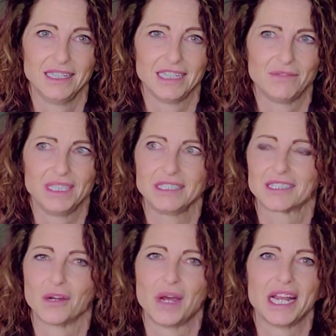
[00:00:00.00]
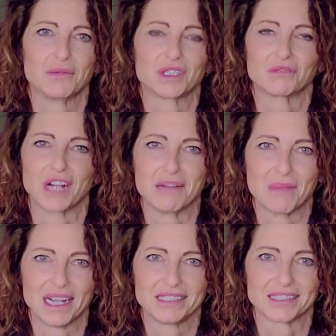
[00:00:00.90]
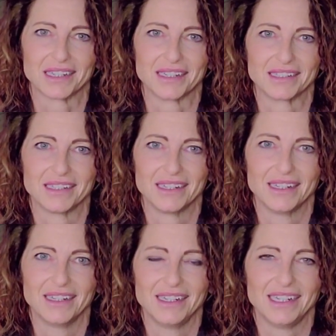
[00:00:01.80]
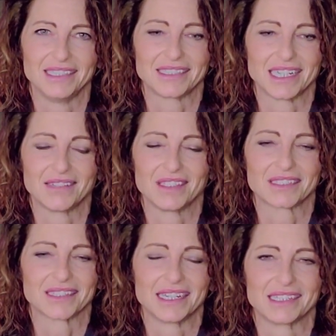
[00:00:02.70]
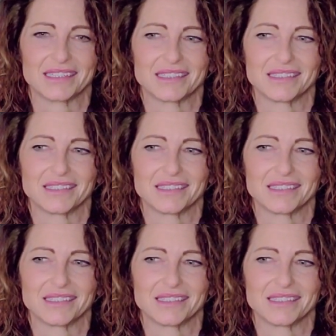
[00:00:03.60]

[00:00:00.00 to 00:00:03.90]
if we just go at it with the right mindset instead of this, like,